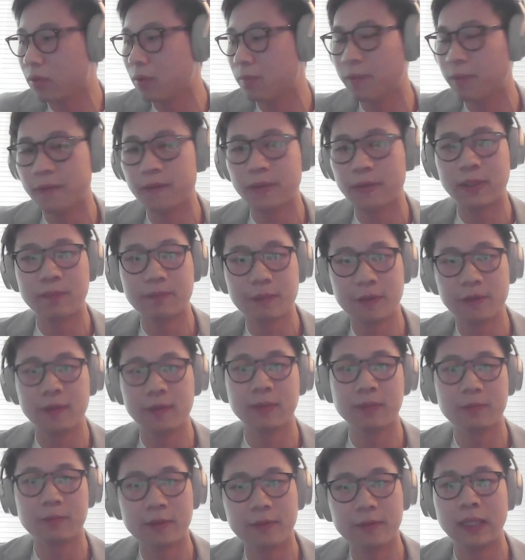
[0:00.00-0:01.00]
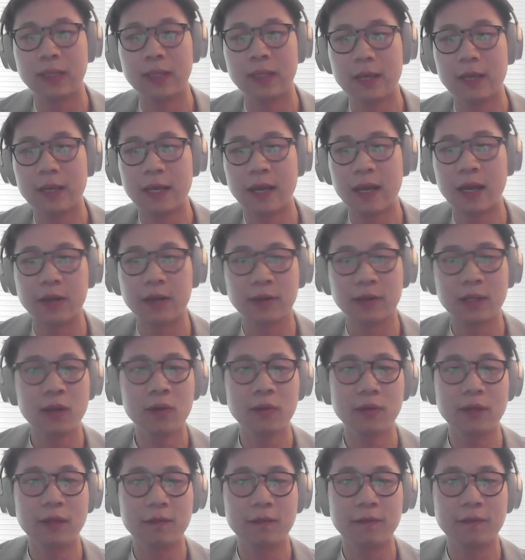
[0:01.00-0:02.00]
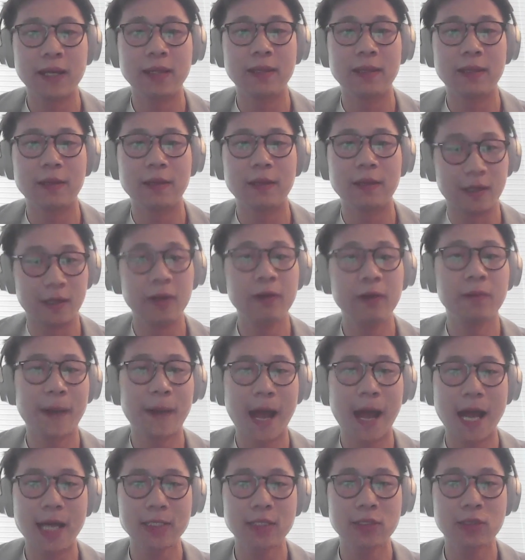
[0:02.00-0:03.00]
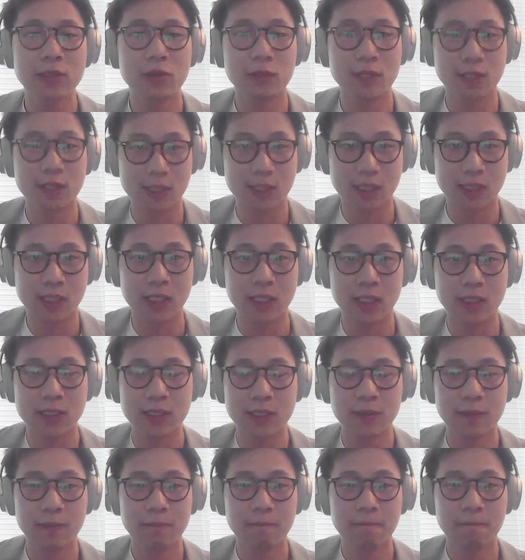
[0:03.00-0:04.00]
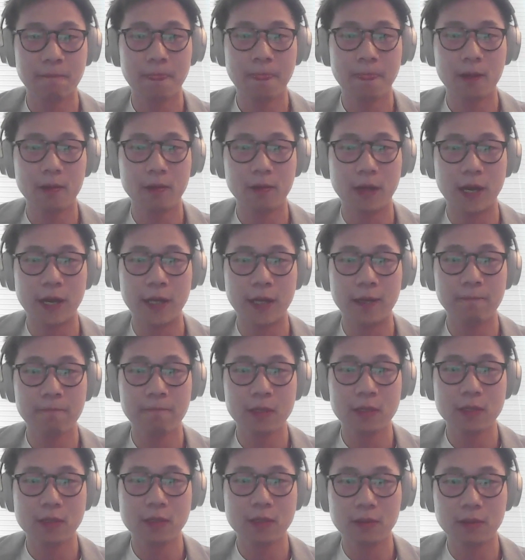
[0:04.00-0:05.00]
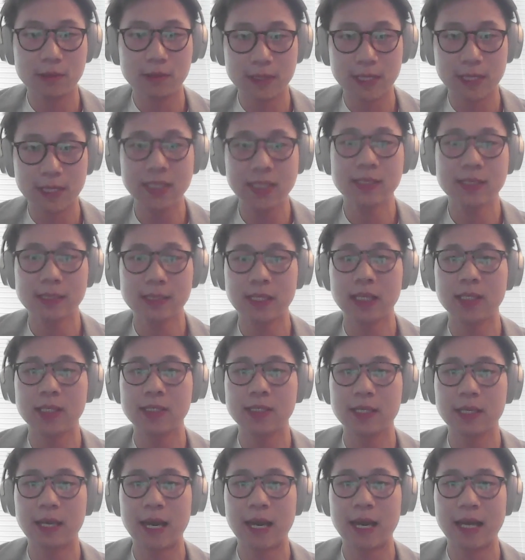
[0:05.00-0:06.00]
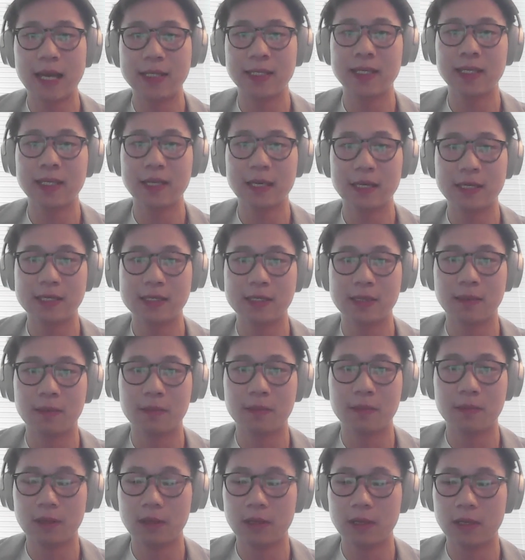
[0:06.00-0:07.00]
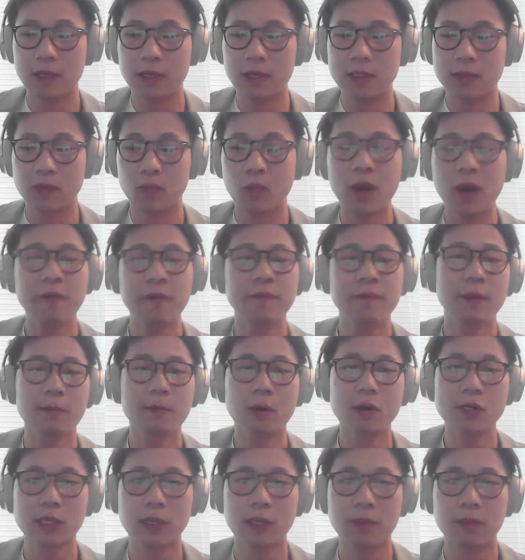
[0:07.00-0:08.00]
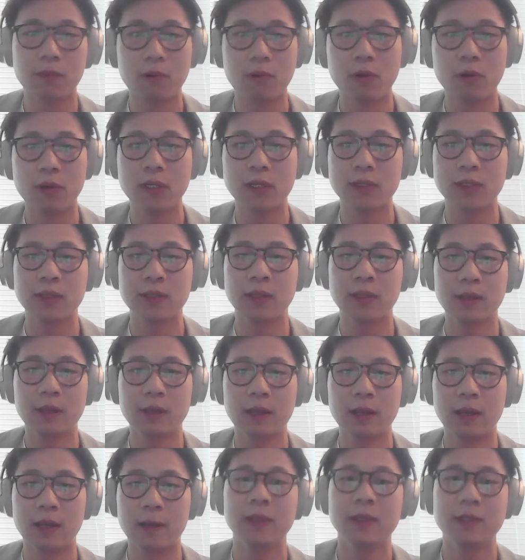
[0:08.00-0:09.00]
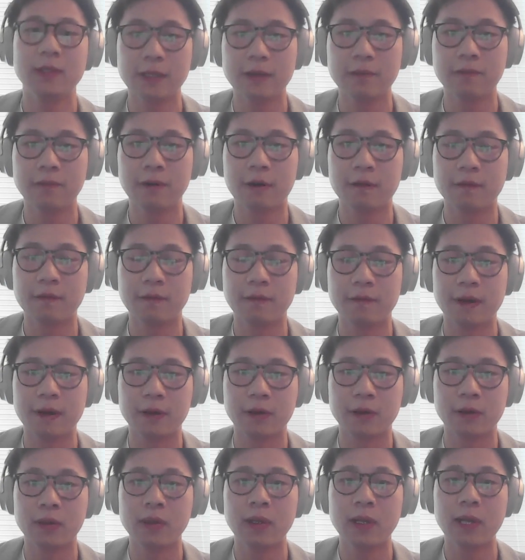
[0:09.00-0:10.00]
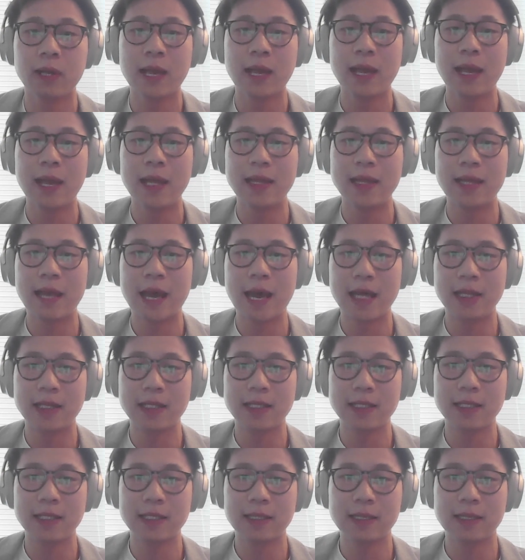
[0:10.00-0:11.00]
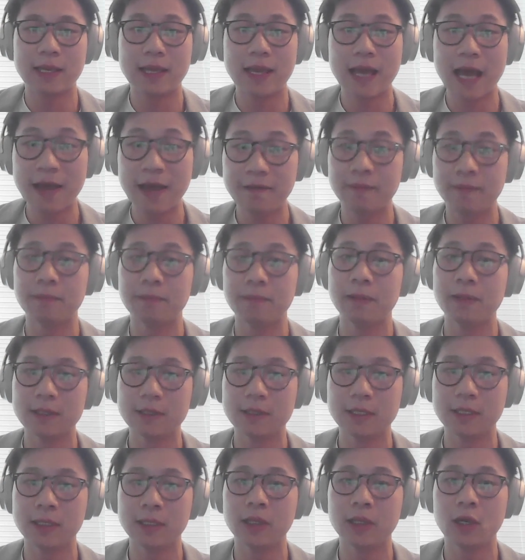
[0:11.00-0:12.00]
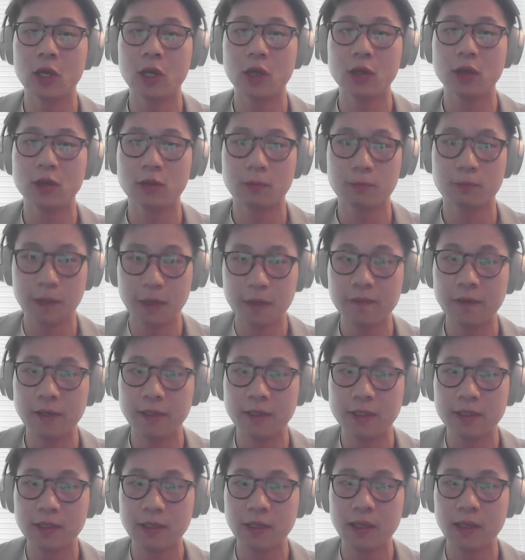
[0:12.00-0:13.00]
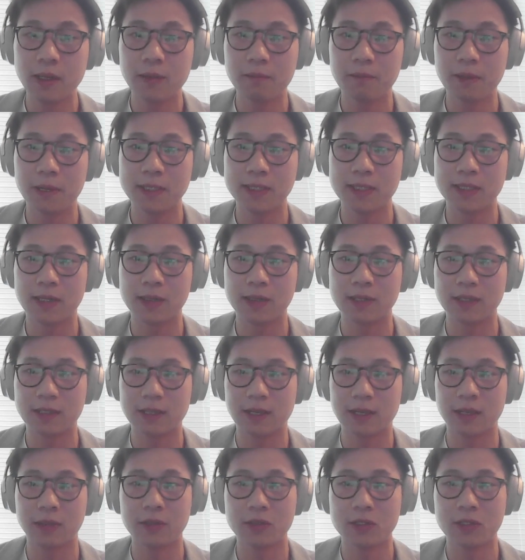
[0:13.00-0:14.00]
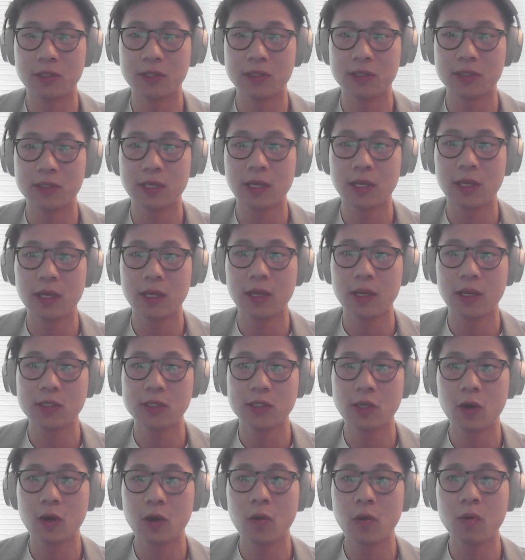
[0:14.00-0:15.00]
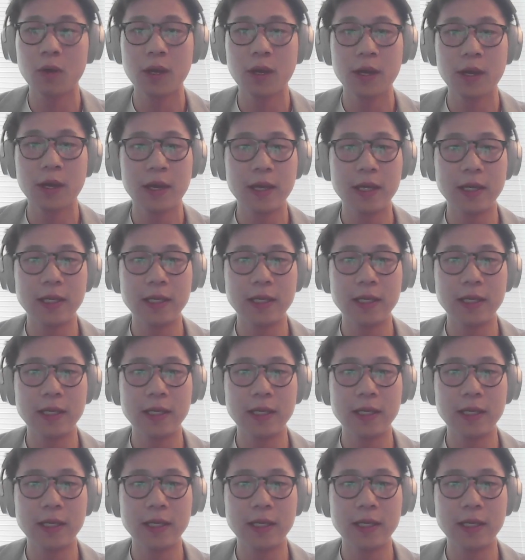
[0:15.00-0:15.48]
I'm going to pivot until they find a clear path to the success, right? So that's something I think it's one of the most important ability of a founder, that they have ability to pivot based on the conditions. So